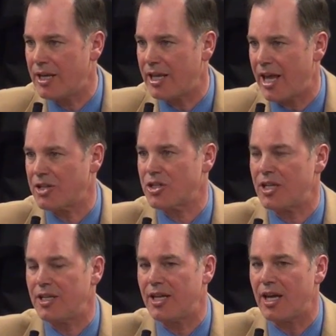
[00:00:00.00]

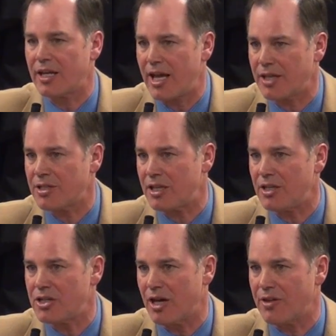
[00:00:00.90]
against
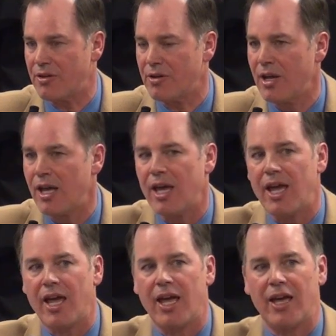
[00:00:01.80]
each other,
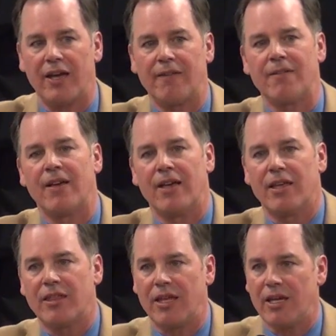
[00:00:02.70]
and
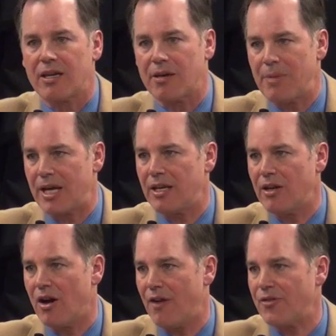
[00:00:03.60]
the
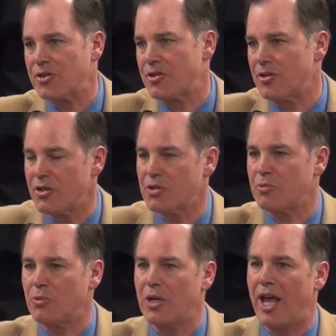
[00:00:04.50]
commanding officers
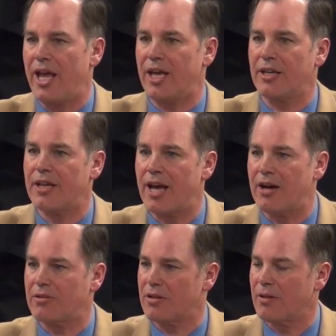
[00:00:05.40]
would hand
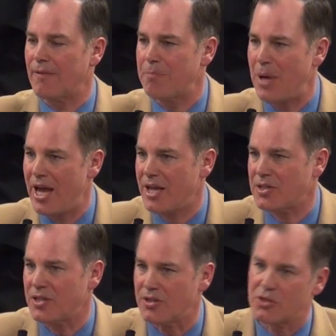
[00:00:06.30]
out
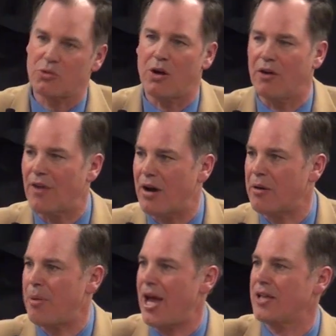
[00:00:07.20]
passes,
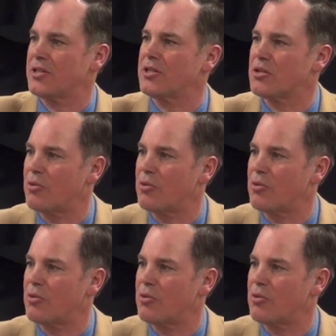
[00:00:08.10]
12-hour passes,